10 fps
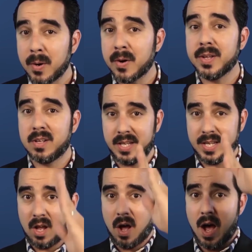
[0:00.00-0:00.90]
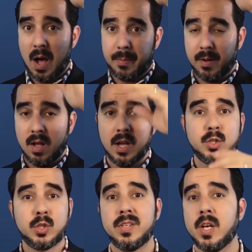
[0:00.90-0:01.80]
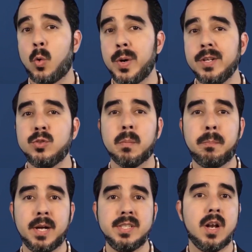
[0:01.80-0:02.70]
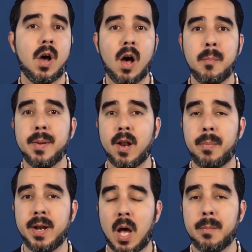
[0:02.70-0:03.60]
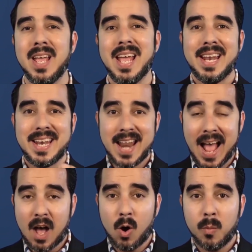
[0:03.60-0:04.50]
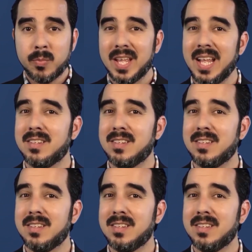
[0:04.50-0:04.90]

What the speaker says: vertically, up. Just increase your budget up and up and up. Now,